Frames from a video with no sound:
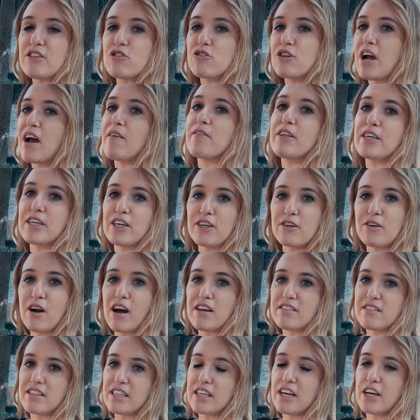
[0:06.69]
is traveling
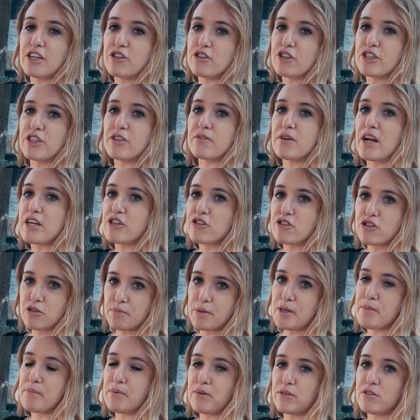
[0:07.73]
across the country to register
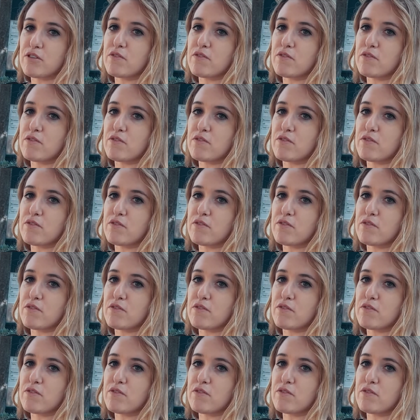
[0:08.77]
people